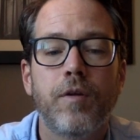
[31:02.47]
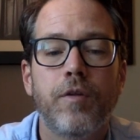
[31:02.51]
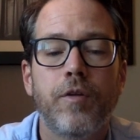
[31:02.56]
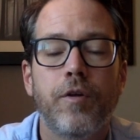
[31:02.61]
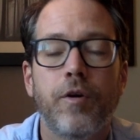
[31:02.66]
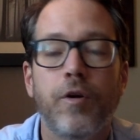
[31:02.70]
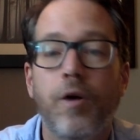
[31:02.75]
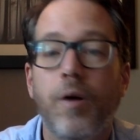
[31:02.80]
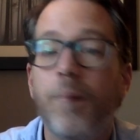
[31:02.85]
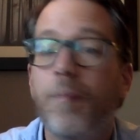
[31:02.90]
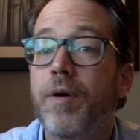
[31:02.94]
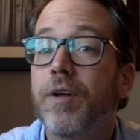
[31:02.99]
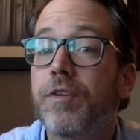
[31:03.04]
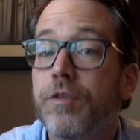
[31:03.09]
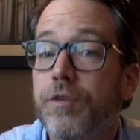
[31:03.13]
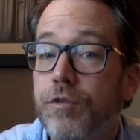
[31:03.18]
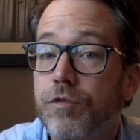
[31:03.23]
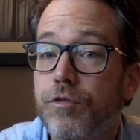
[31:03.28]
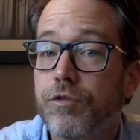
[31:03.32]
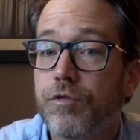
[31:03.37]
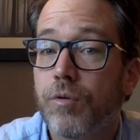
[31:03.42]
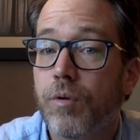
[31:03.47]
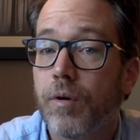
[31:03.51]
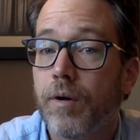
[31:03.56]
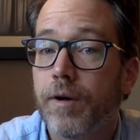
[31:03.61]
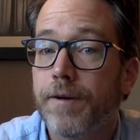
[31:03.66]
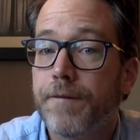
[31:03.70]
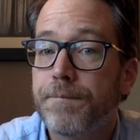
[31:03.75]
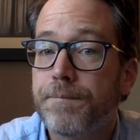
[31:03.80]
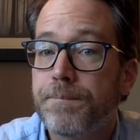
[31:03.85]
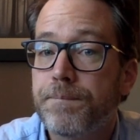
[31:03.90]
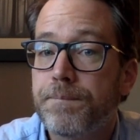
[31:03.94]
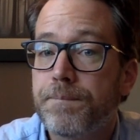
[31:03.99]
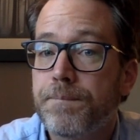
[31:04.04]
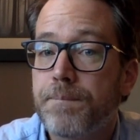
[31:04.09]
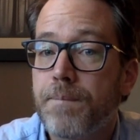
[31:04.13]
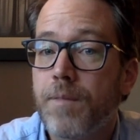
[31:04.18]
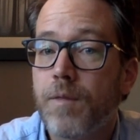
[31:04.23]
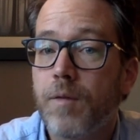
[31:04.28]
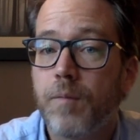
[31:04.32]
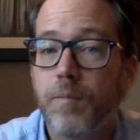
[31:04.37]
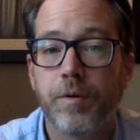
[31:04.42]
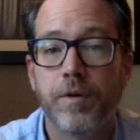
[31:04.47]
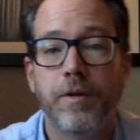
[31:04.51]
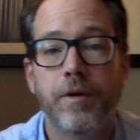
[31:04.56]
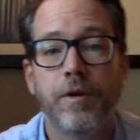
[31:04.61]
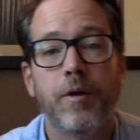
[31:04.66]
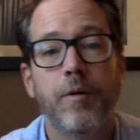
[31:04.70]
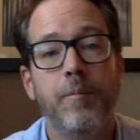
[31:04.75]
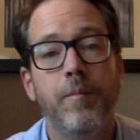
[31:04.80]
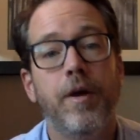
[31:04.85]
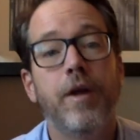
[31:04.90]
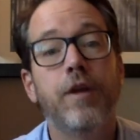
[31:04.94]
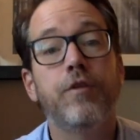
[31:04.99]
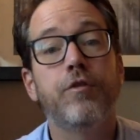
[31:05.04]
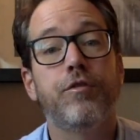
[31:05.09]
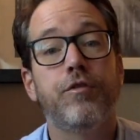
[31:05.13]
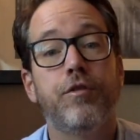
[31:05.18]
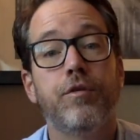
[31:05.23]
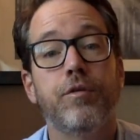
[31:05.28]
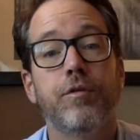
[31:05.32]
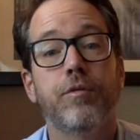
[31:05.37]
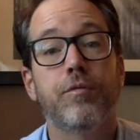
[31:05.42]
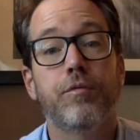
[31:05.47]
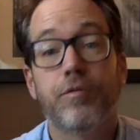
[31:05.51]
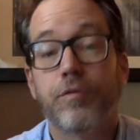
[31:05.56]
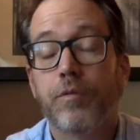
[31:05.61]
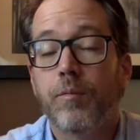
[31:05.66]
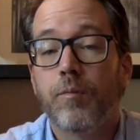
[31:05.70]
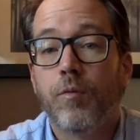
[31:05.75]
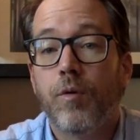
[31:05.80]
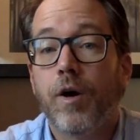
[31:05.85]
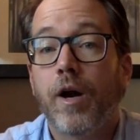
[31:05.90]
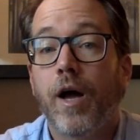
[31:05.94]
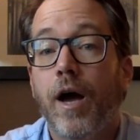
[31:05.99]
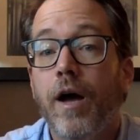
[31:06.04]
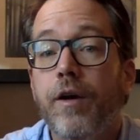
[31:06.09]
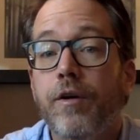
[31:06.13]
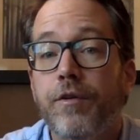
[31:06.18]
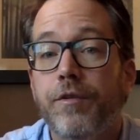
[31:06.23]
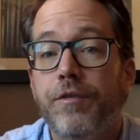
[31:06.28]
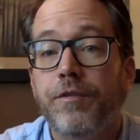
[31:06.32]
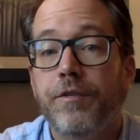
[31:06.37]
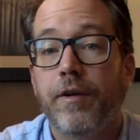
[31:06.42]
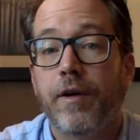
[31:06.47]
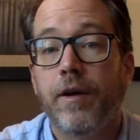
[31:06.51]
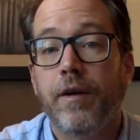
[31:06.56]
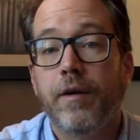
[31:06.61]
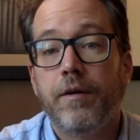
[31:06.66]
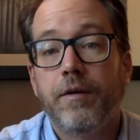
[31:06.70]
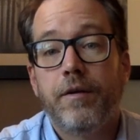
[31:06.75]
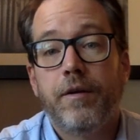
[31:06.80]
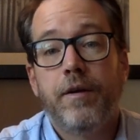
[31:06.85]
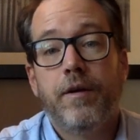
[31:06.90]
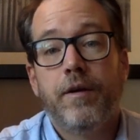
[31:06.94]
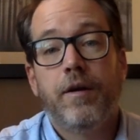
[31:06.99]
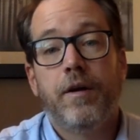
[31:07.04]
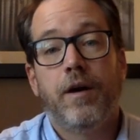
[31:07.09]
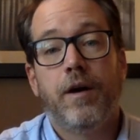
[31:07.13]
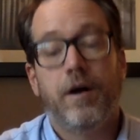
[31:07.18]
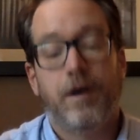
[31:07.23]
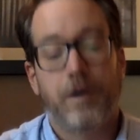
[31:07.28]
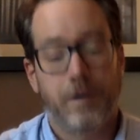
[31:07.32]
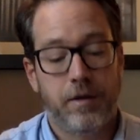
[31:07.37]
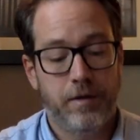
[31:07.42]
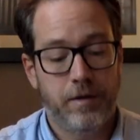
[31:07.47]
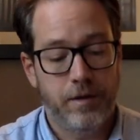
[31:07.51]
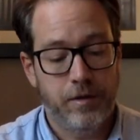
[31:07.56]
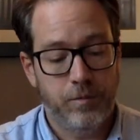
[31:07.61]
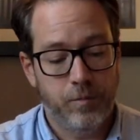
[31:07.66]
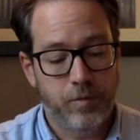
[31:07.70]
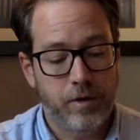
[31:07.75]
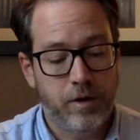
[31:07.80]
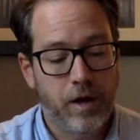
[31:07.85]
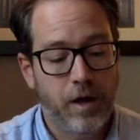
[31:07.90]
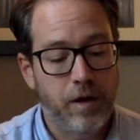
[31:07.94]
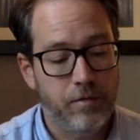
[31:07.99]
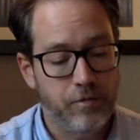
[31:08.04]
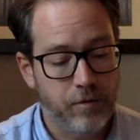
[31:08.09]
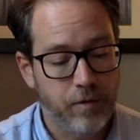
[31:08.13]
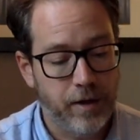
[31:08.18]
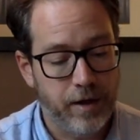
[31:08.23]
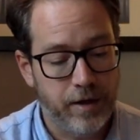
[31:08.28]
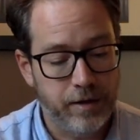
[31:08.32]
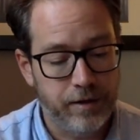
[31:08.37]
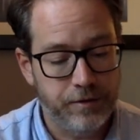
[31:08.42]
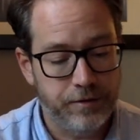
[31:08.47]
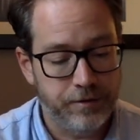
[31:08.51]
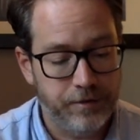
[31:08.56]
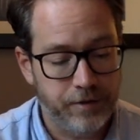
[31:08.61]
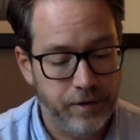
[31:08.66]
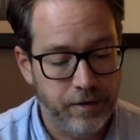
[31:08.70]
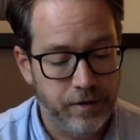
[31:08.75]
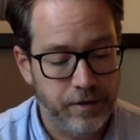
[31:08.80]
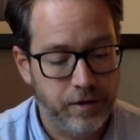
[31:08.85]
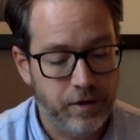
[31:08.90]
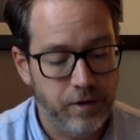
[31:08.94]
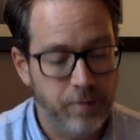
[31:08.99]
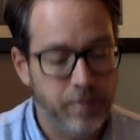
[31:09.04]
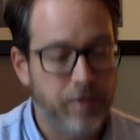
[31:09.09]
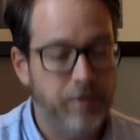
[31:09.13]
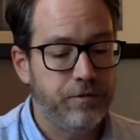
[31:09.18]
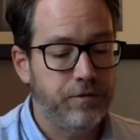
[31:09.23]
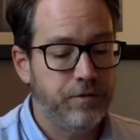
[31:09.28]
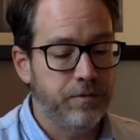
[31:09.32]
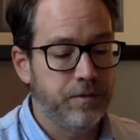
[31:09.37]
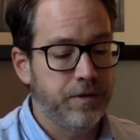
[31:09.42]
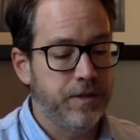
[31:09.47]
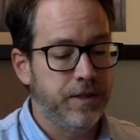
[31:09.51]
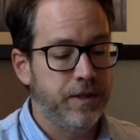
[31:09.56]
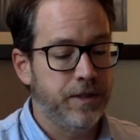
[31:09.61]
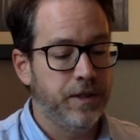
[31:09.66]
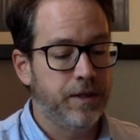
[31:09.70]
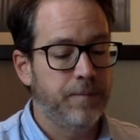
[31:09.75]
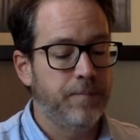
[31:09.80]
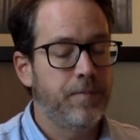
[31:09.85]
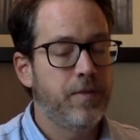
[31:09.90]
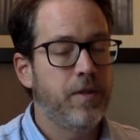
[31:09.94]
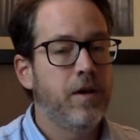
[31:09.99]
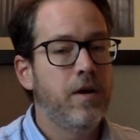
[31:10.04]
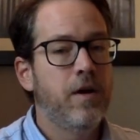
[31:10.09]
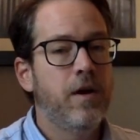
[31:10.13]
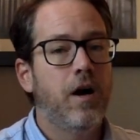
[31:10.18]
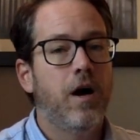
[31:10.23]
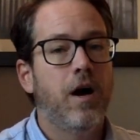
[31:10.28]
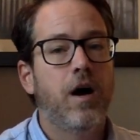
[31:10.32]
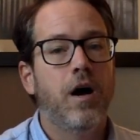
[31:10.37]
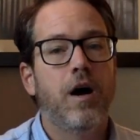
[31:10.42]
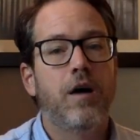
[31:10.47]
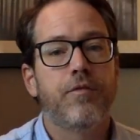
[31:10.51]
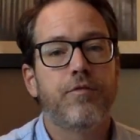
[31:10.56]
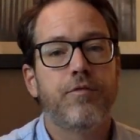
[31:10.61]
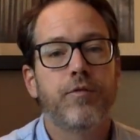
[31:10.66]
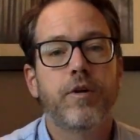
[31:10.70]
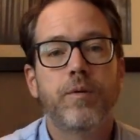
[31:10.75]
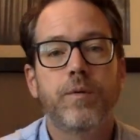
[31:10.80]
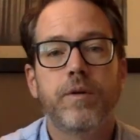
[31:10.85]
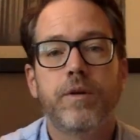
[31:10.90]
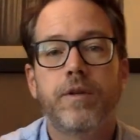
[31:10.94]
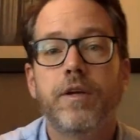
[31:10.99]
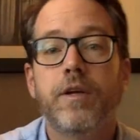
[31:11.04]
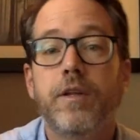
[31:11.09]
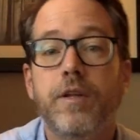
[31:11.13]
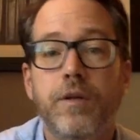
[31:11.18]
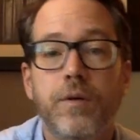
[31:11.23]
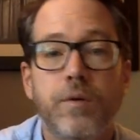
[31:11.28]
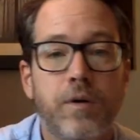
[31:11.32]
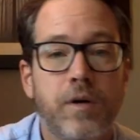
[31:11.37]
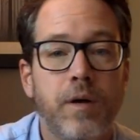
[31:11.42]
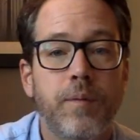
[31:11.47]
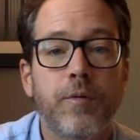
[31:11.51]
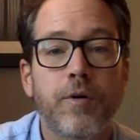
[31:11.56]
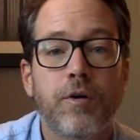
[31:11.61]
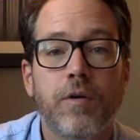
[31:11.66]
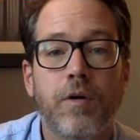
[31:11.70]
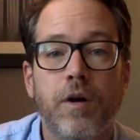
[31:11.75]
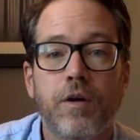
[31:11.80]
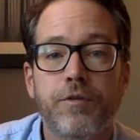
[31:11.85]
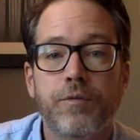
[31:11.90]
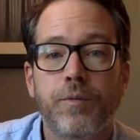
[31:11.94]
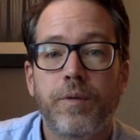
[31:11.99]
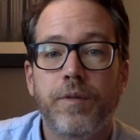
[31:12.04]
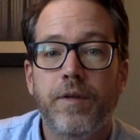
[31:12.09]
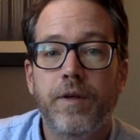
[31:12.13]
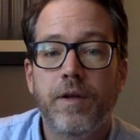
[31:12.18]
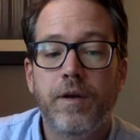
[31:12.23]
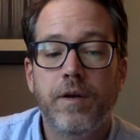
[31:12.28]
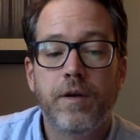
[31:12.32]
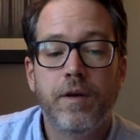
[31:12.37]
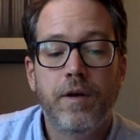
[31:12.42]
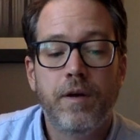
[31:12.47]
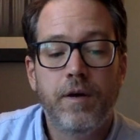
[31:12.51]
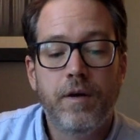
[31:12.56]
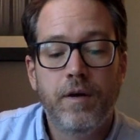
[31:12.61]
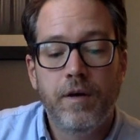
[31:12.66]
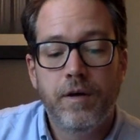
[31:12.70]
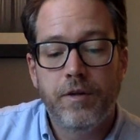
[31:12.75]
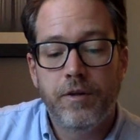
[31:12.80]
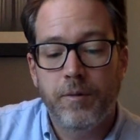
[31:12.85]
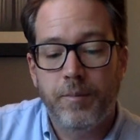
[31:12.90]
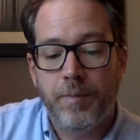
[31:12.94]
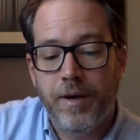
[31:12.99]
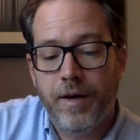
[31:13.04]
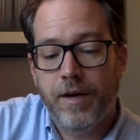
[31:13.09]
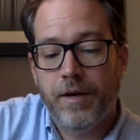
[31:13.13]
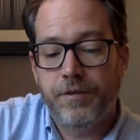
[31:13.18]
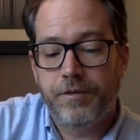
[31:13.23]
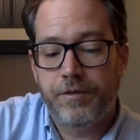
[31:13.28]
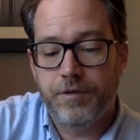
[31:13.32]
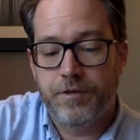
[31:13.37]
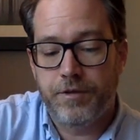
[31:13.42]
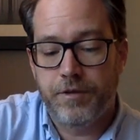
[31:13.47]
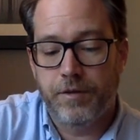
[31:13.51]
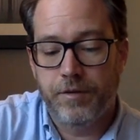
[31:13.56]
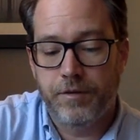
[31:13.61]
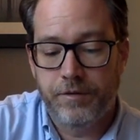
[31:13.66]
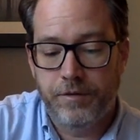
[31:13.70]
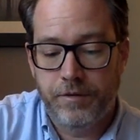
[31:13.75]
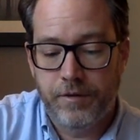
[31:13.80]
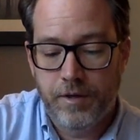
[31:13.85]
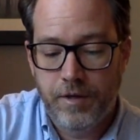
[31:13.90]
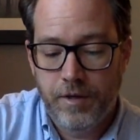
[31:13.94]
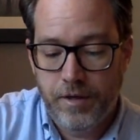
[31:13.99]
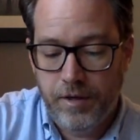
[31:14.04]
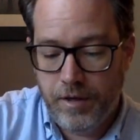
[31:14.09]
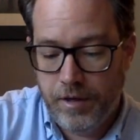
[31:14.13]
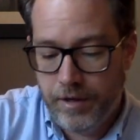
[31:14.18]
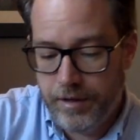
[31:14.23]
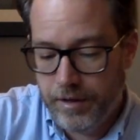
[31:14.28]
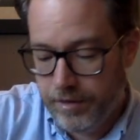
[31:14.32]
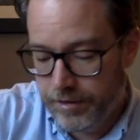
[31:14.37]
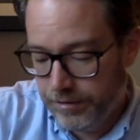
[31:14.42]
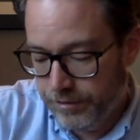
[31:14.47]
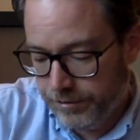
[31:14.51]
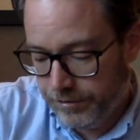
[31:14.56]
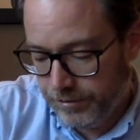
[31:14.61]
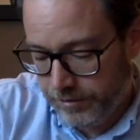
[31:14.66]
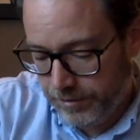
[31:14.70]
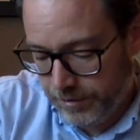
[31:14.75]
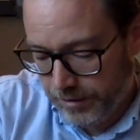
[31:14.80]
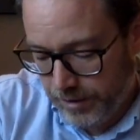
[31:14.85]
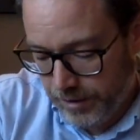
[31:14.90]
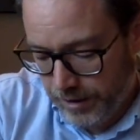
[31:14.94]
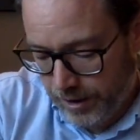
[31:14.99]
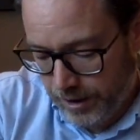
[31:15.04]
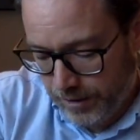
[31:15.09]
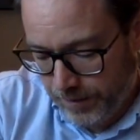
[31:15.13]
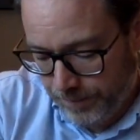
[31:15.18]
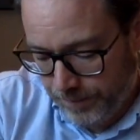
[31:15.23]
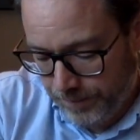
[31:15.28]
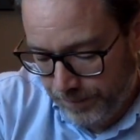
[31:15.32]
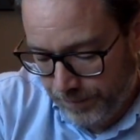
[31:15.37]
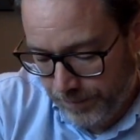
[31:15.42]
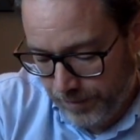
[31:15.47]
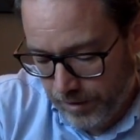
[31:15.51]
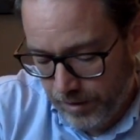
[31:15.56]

They are not meant to destroy, but they are meant to, from what I understand uh, and what I've read and see, they are meant to redeem. Uh, a frequent thing that you come across within the passages is um,